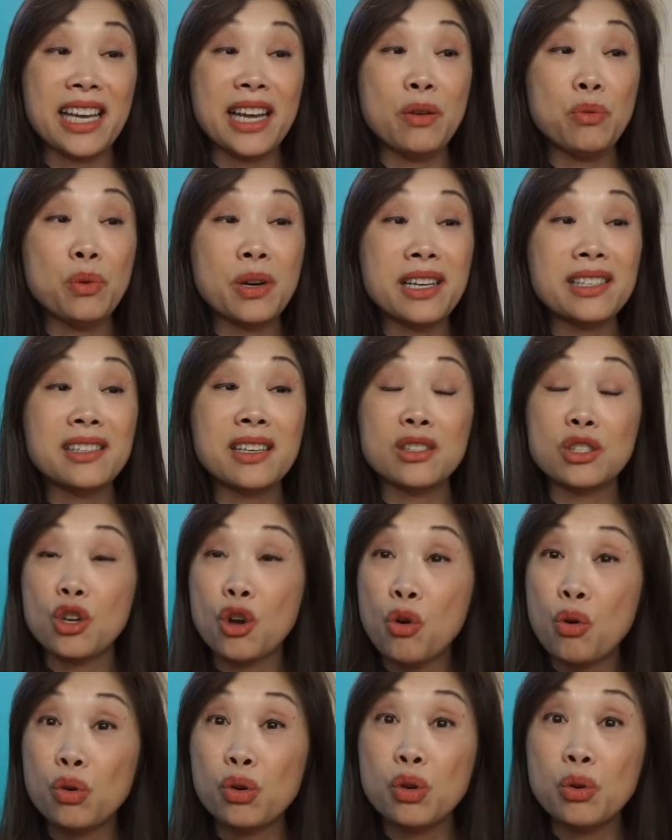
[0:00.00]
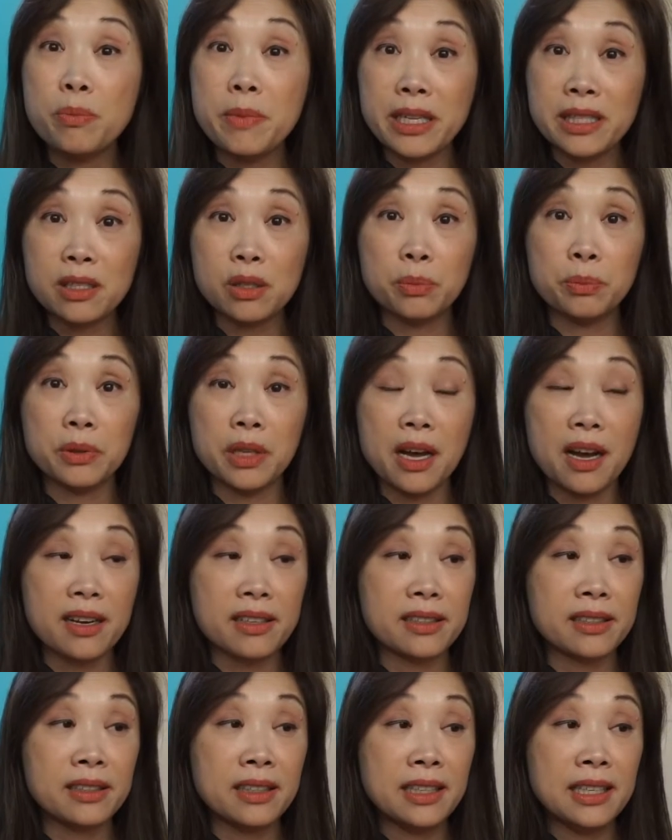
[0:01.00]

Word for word: It was a total mental block.